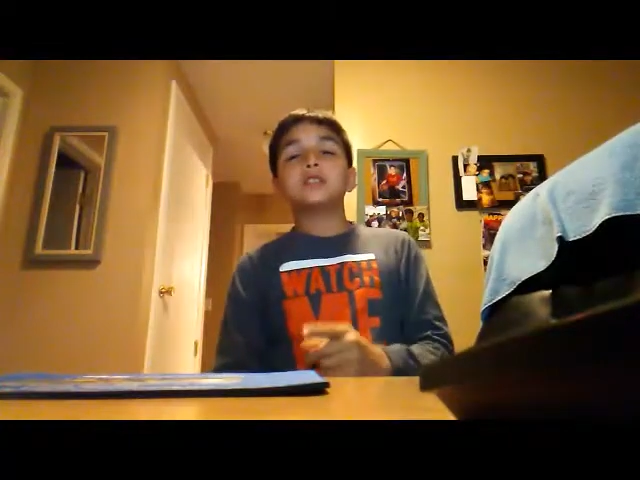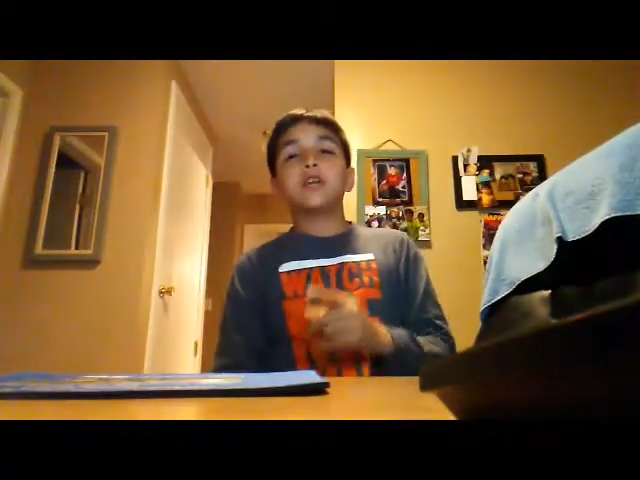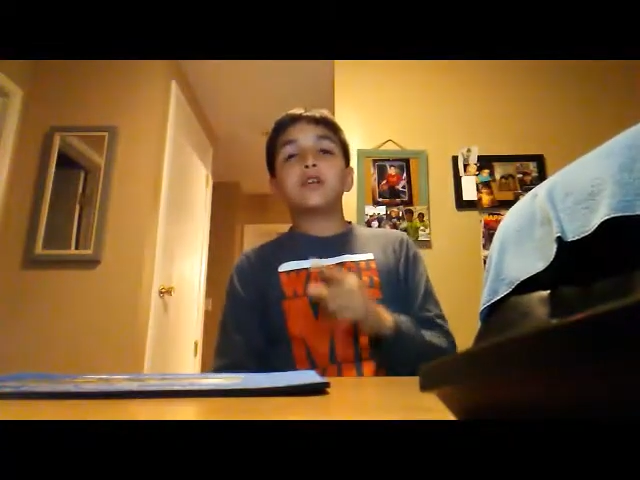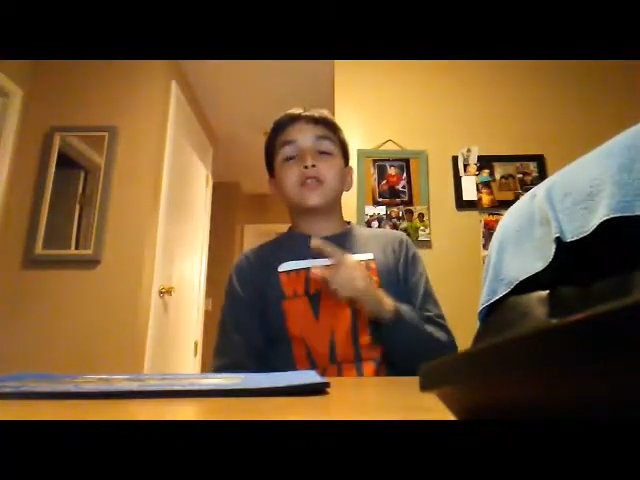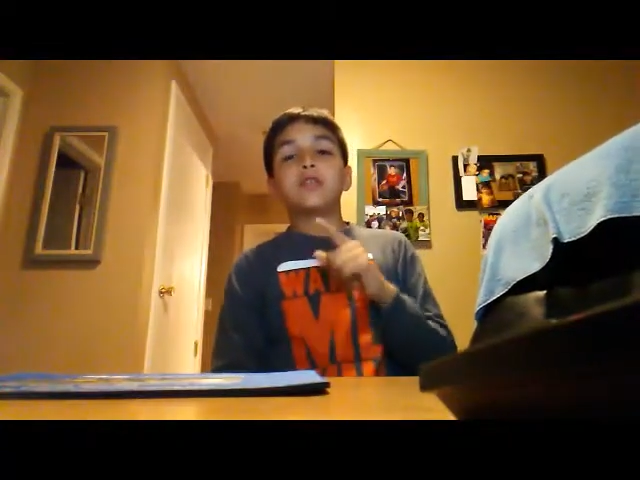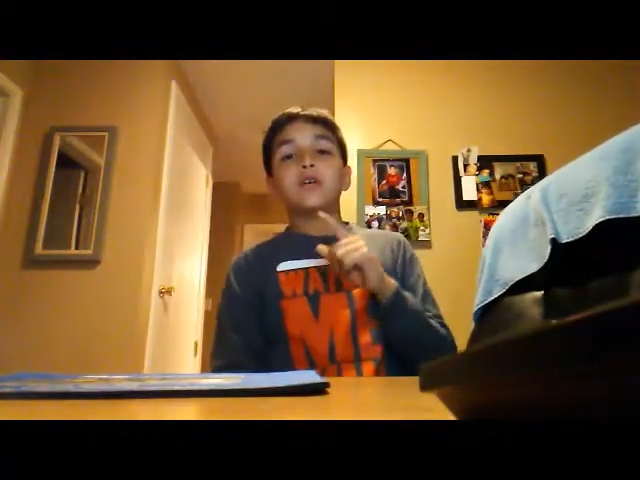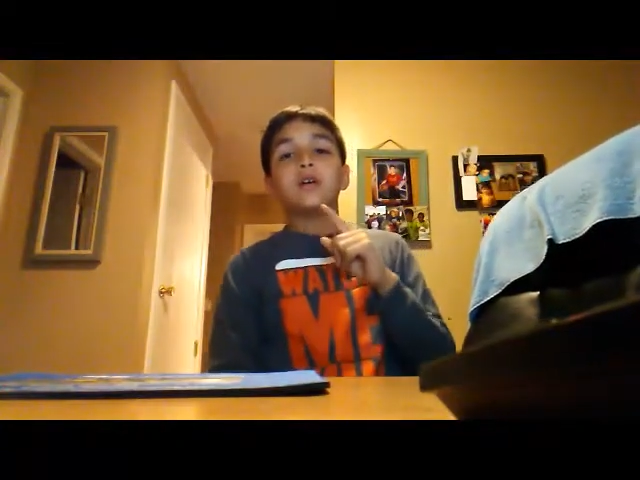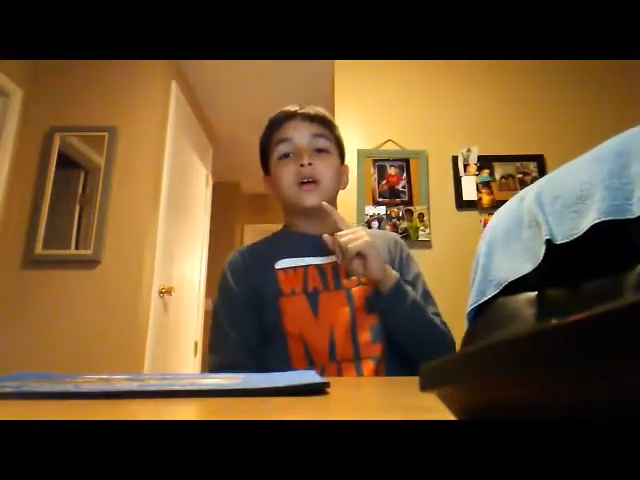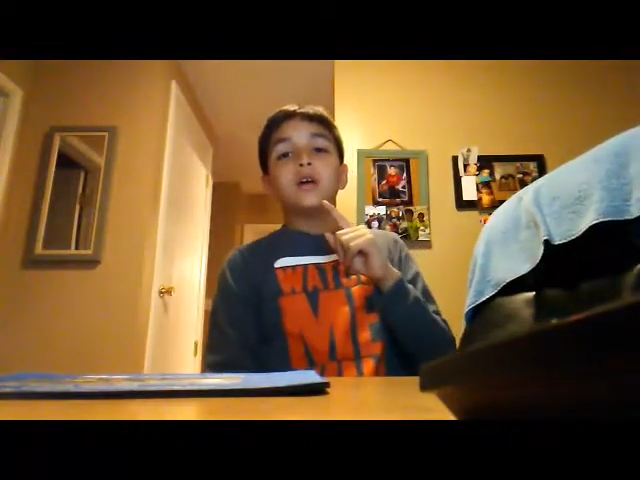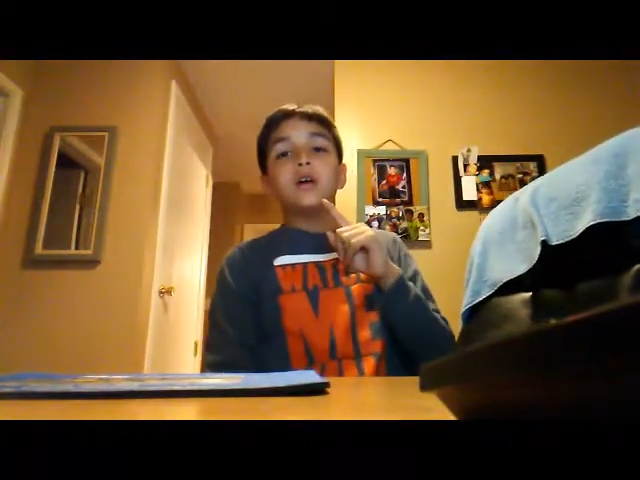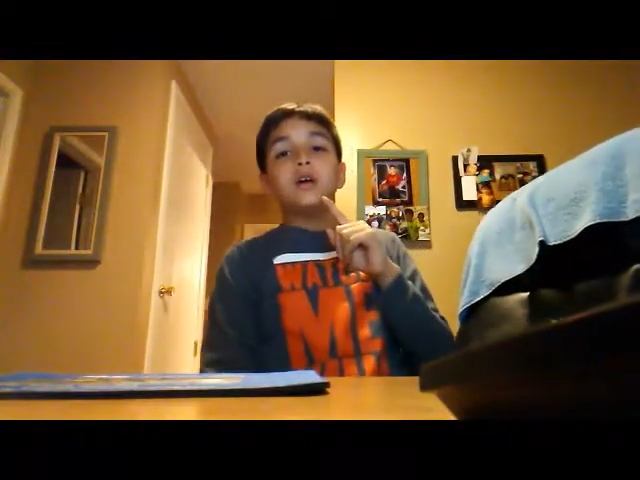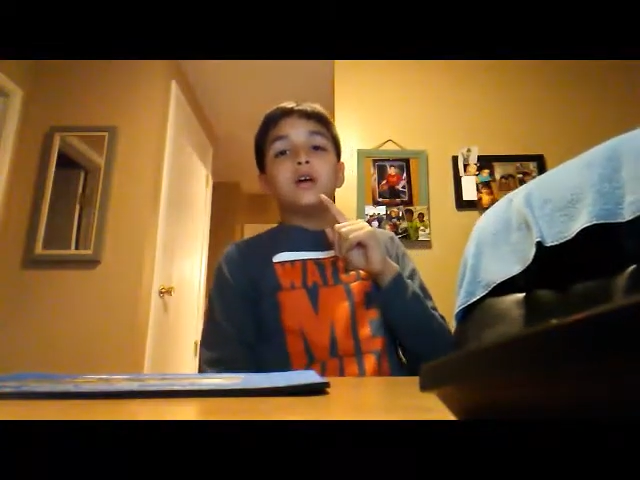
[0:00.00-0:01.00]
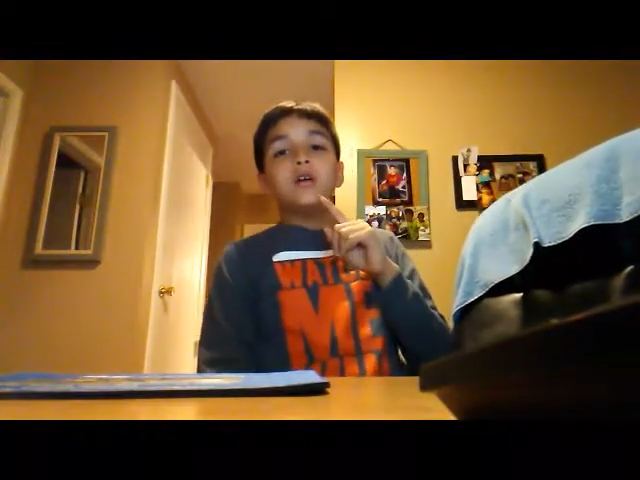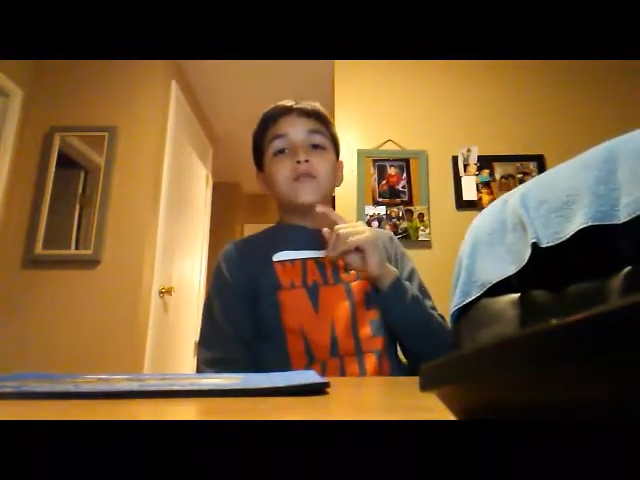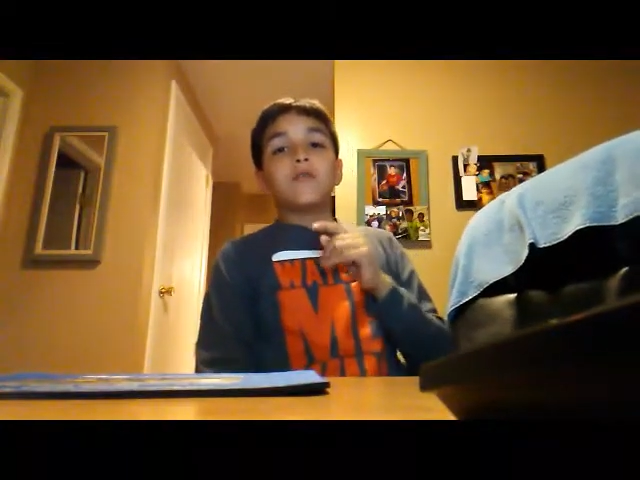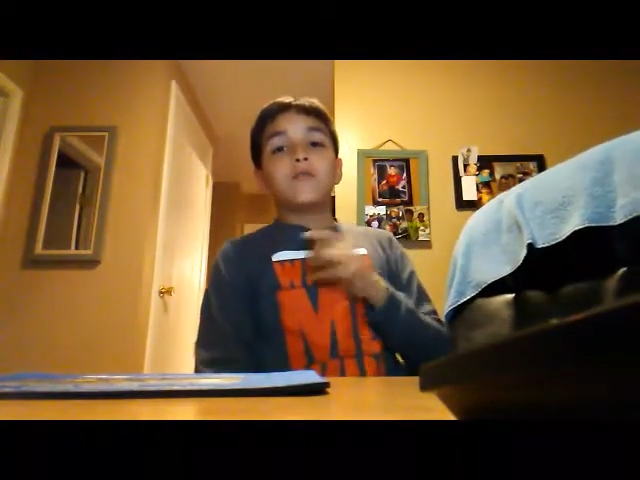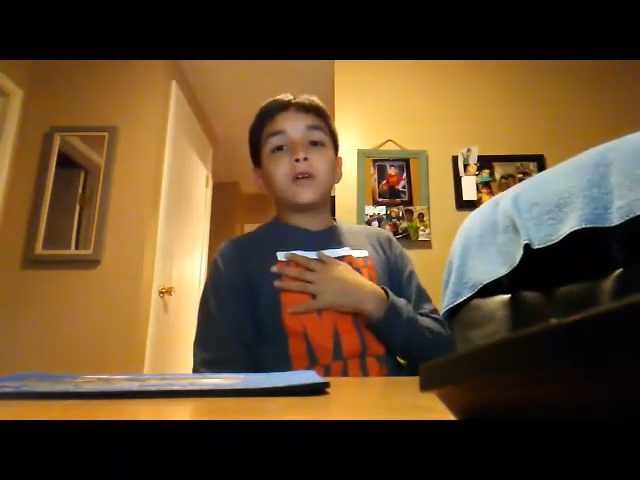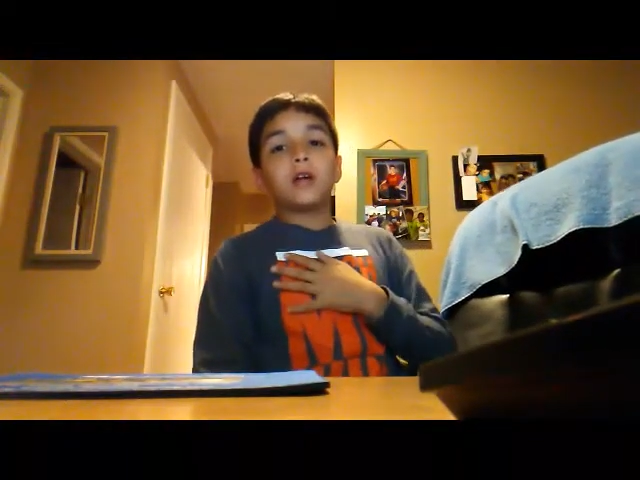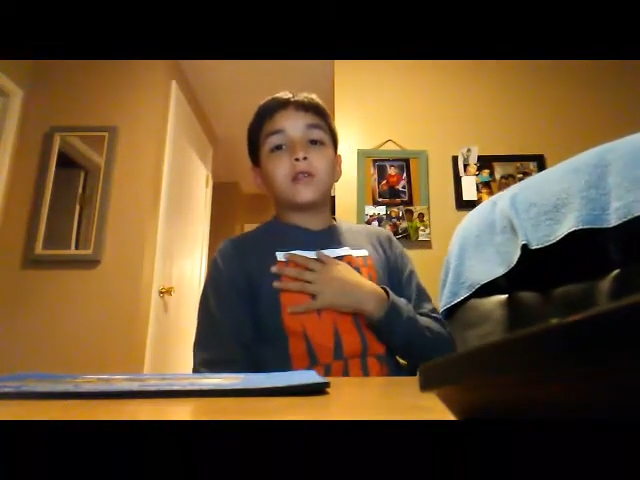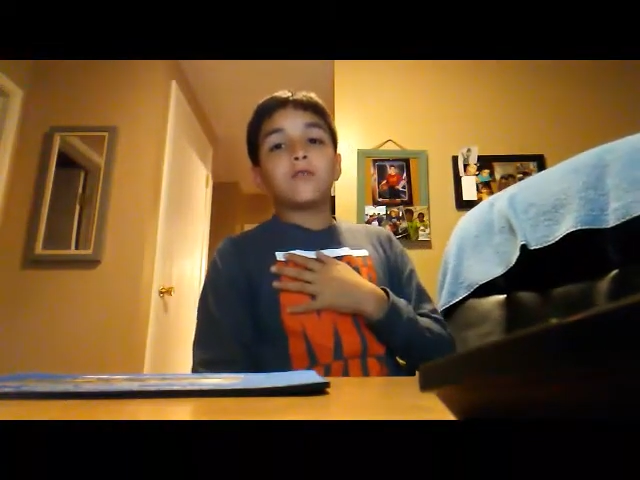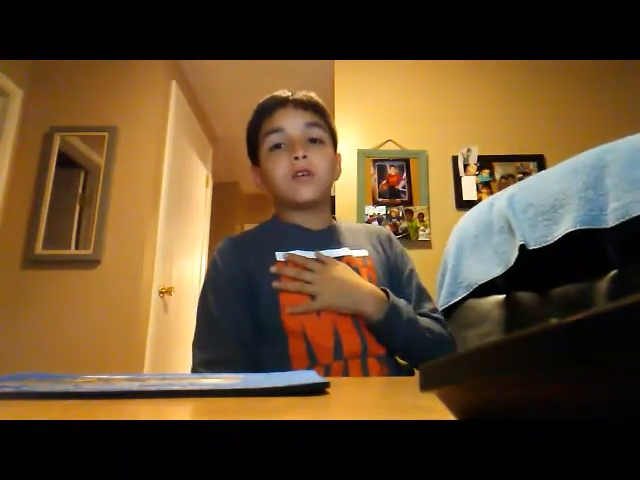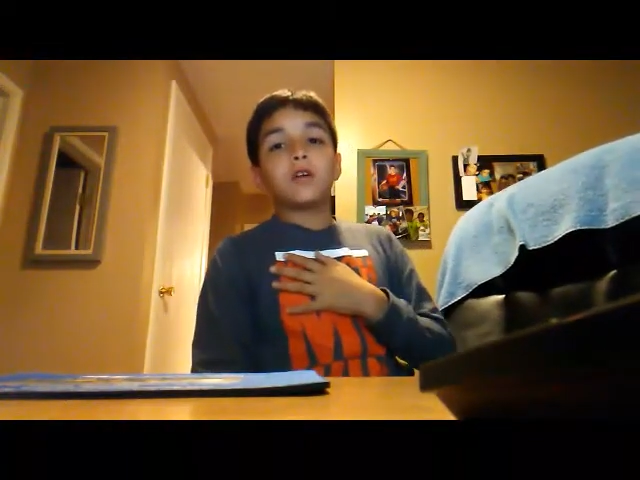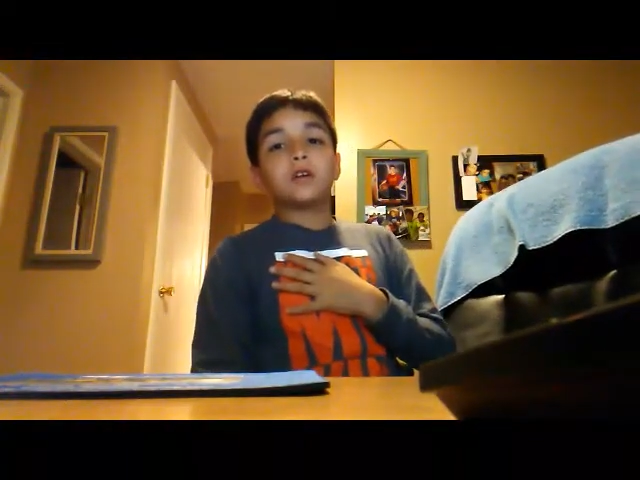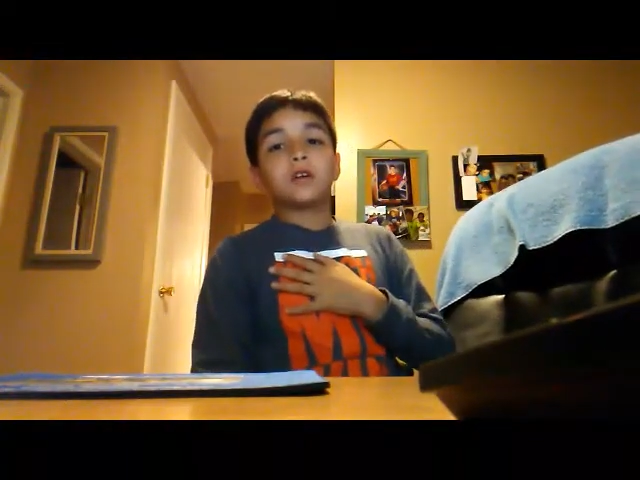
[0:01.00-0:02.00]
Thank you all for fighting
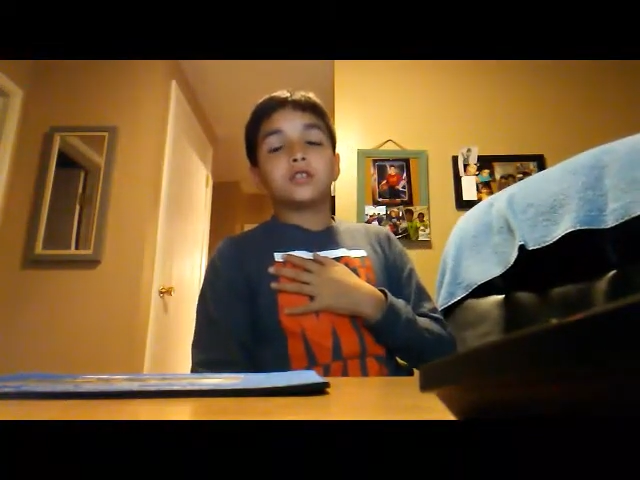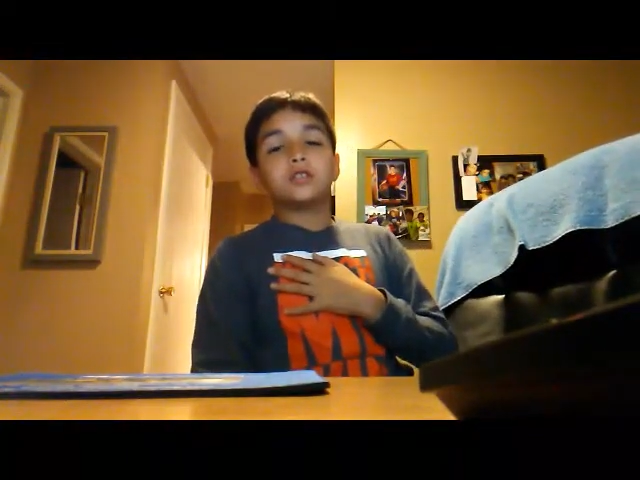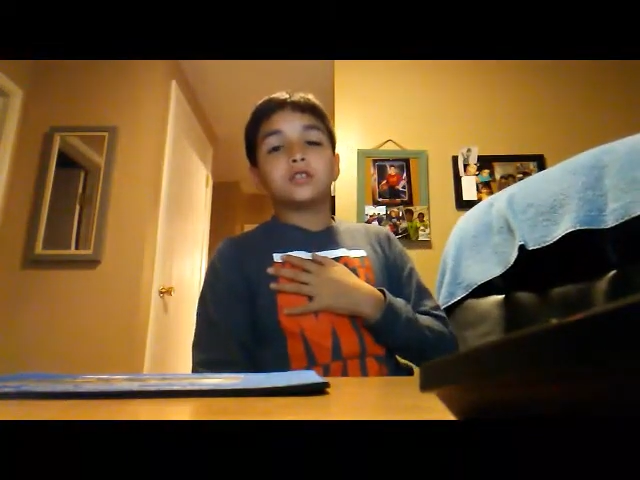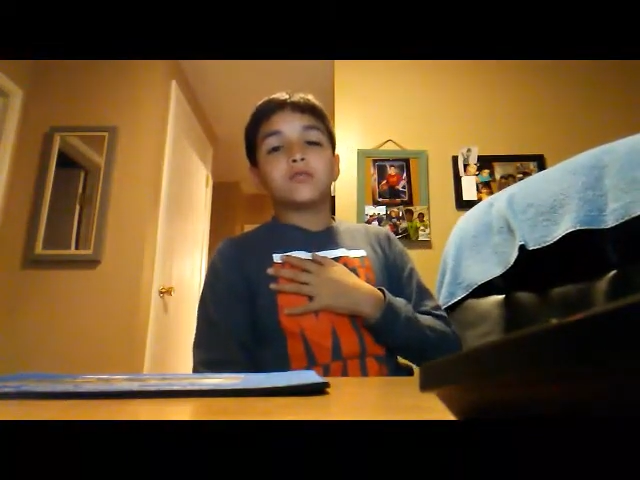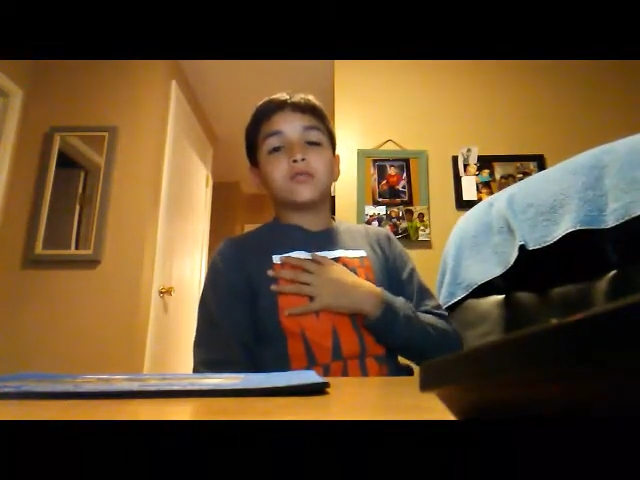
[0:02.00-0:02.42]
for our country.